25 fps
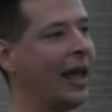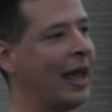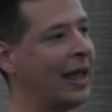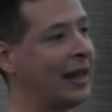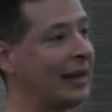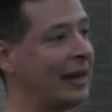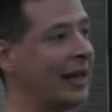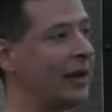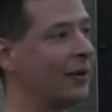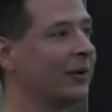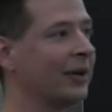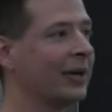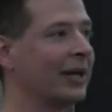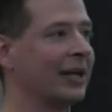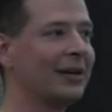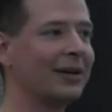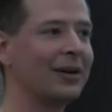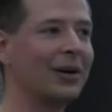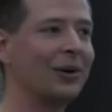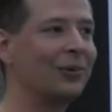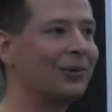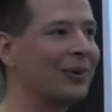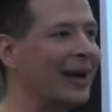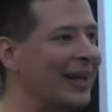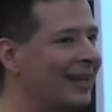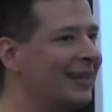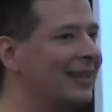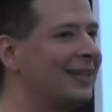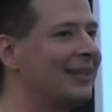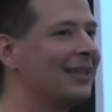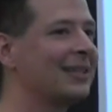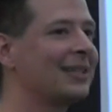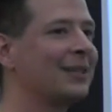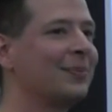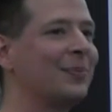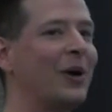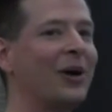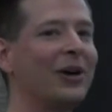and now we're going to go right
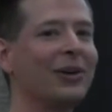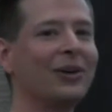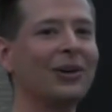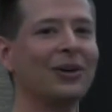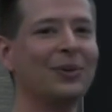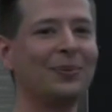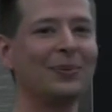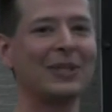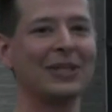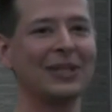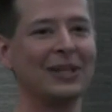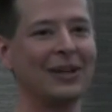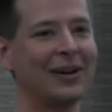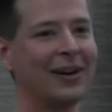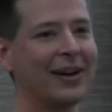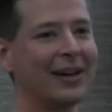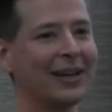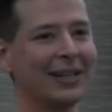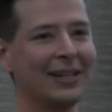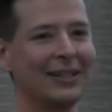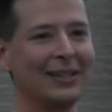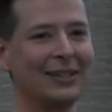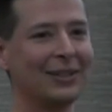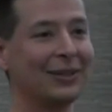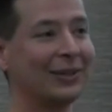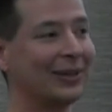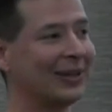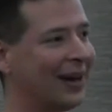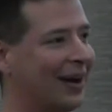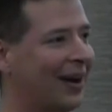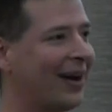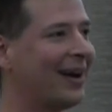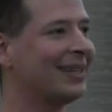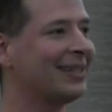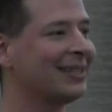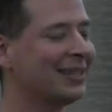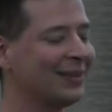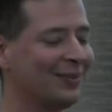into small groups, and you're all going to do an
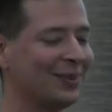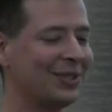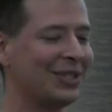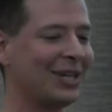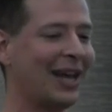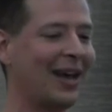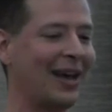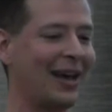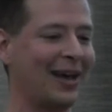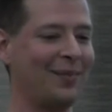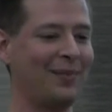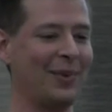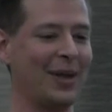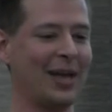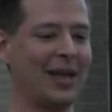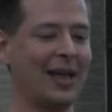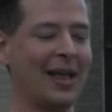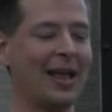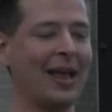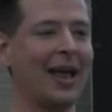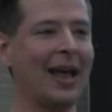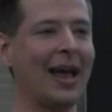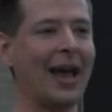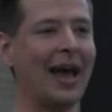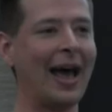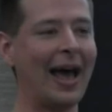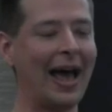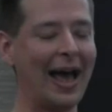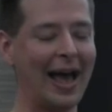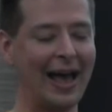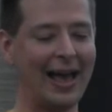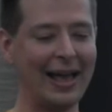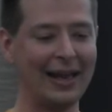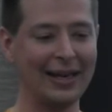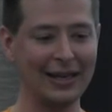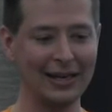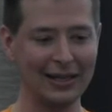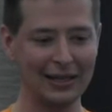awesome job.
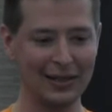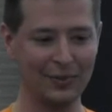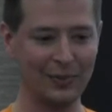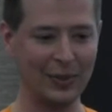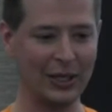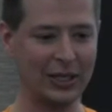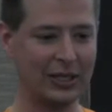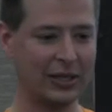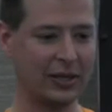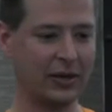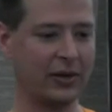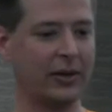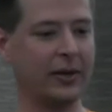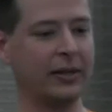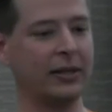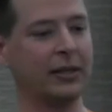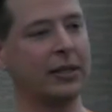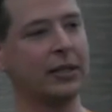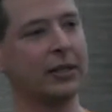I need to be told,